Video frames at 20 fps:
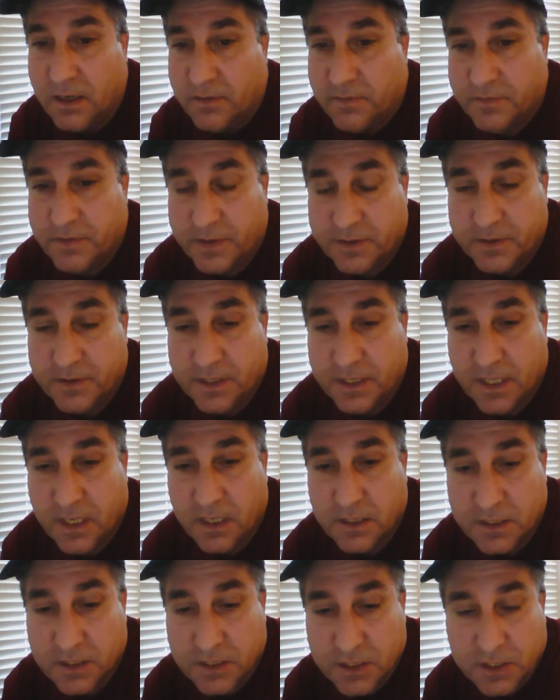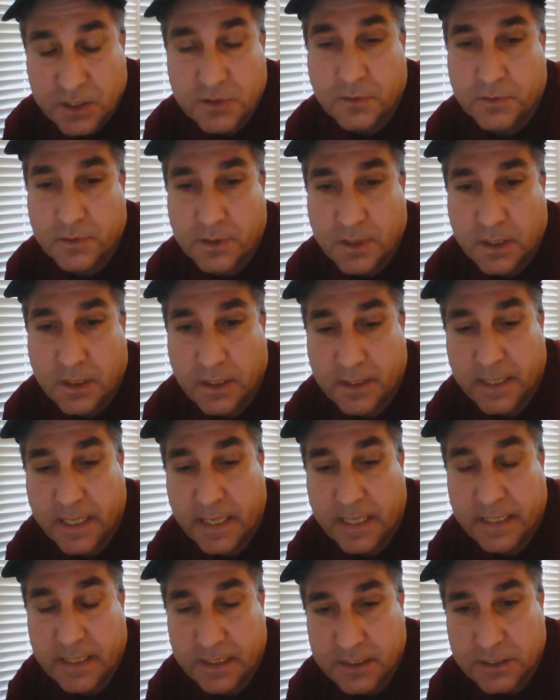very soon
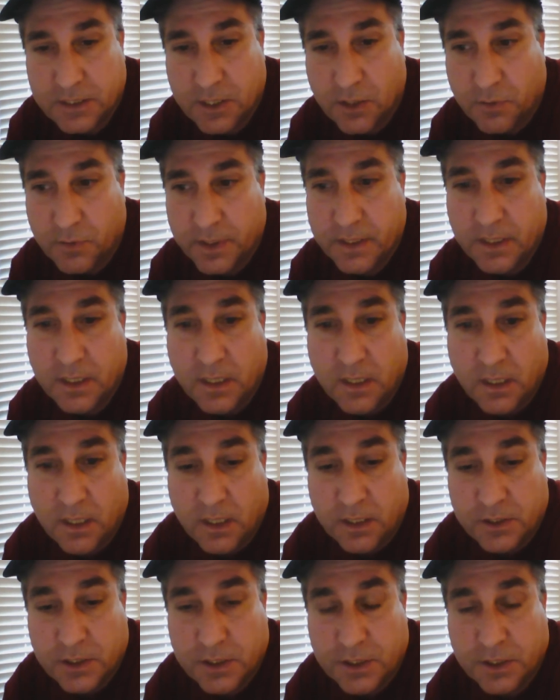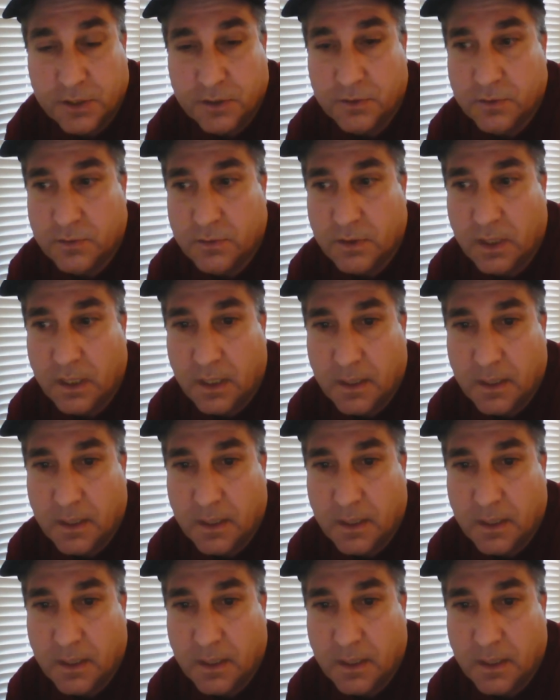that is going to